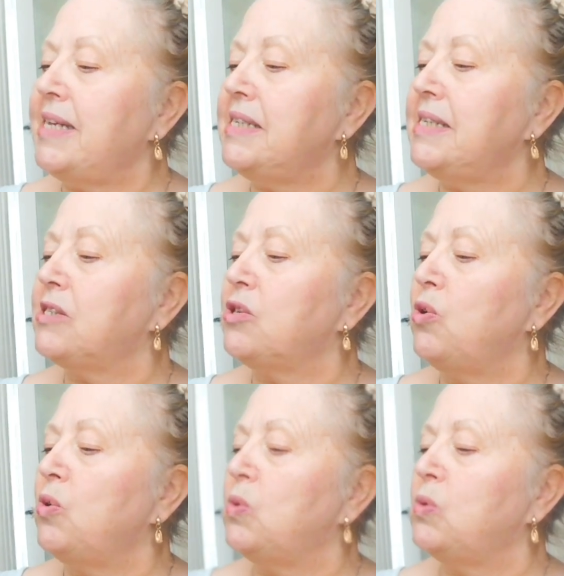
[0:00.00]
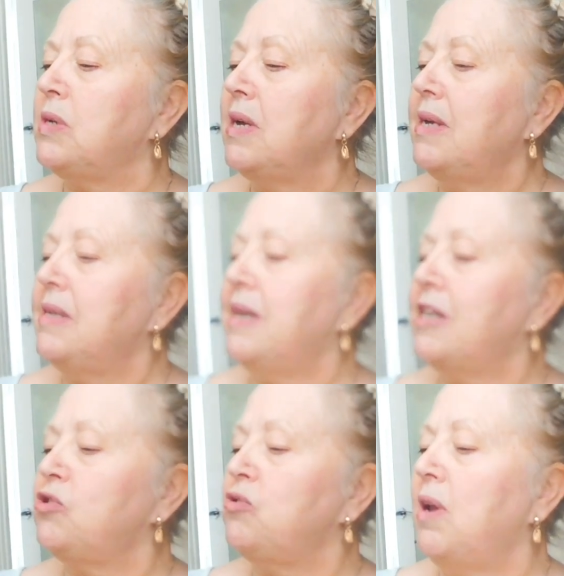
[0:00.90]
is called
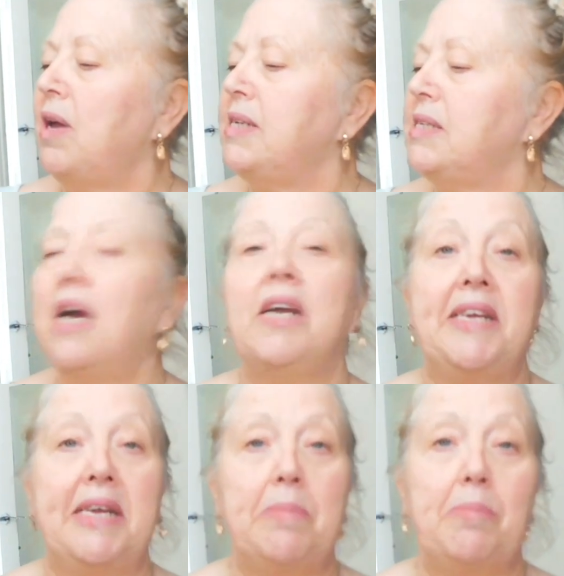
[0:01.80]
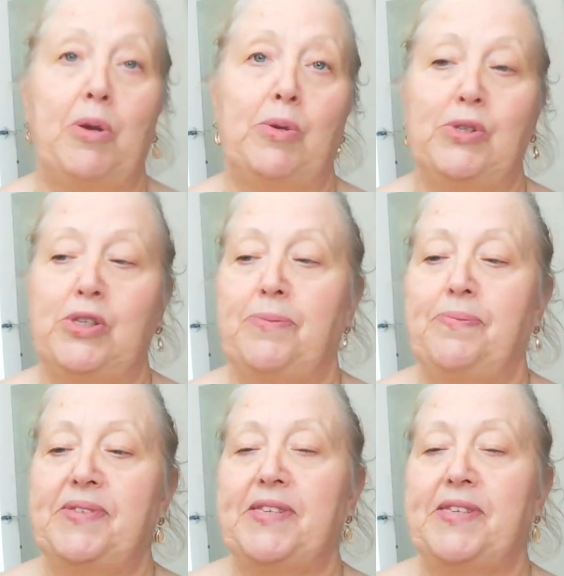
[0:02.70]
Natural Light Honey Blonde. So